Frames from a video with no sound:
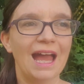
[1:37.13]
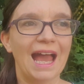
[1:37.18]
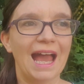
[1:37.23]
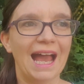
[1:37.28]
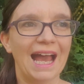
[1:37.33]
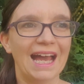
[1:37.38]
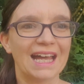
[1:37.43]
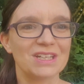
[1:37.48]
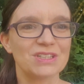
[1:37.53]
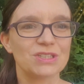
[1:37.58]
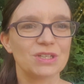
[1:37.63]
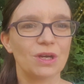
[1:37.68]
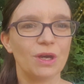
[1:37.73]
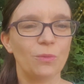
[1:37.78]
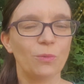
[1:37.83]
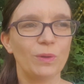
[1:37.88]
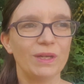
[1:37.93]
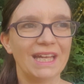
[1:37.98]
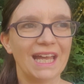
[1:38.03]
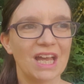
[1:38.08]
And
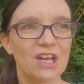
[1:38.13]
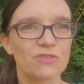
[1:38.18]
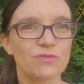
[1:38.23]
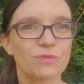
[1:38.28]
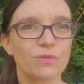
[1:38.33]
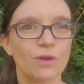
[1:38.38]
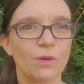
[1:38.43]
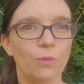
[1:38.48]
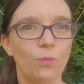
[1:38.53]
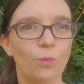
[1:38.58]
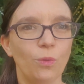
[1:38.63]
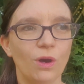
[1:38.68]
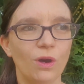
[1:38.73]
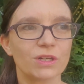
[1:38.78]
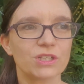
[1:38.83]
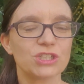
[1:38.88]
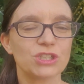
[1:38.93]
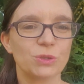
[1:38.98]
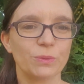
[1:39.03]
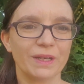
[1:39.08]
we have
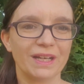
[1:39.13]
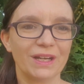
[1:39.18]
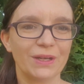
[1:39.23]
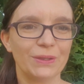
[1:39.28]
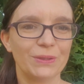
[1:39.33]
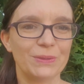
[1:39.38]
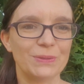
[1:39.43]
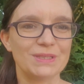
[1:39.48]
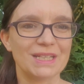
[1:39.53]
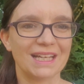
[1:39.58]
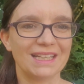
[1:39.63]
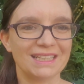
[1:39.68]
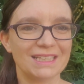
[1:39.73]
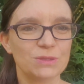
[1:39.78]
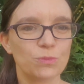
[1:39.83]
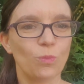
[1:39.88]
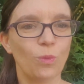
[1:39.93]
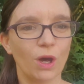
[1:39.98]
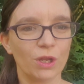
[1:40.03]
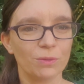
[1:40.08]
worked to include at
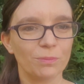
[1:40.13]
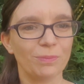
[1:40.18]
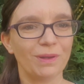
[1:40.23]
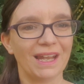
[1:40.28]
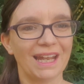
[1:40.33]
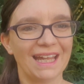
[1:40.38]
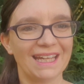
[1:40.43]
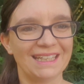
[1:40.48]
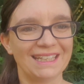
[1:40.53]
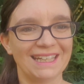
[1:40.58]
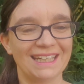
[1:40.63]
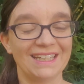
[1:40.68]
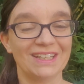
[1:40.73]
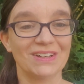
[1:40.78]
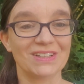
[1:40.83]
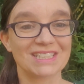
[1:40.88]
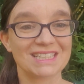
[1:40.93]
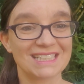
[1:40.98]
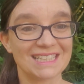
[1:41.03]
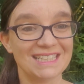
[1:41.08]
least one play in
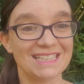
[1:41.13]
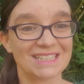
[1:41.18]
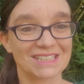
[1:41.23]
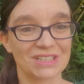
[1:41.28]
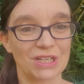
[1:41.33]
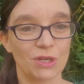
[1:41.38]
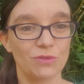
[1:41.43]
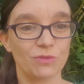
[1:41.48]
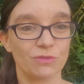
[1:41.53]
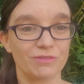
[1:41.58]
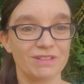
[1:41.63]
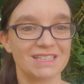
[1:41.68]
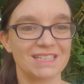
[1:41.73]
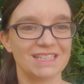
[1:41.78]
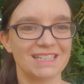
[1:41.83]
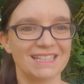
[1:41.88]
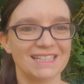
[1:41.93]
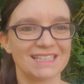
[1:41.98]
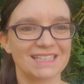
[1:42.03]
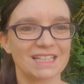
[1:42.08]
our season over
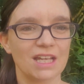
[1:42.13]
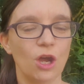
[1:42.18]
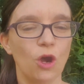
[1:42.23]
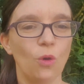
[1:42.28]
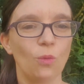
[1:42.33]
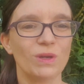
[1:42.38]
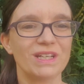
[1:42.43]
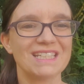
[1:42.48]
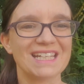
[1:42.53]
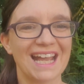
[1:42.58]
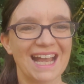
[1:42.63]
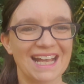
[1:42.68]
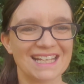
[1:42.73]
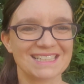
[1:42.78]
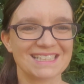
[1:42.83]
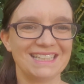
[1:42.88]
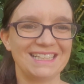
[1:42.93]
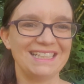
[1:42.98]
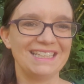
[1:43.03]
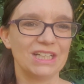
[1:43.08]
recent years which
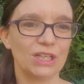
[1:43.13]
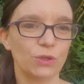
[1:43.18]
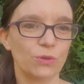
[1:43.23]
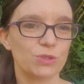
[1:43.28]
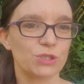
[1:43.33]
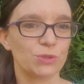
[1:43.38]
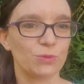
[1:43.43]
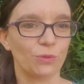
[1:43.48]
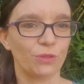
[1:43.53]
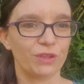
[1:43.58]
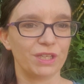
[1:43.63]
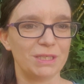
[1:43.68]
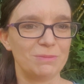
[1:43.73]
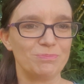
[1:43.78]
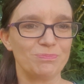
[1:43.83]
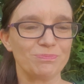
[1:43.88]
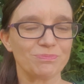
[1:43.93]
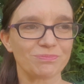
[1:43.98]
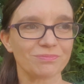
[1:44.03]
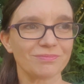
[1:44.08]
has an ecological
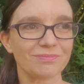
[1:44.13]
theme.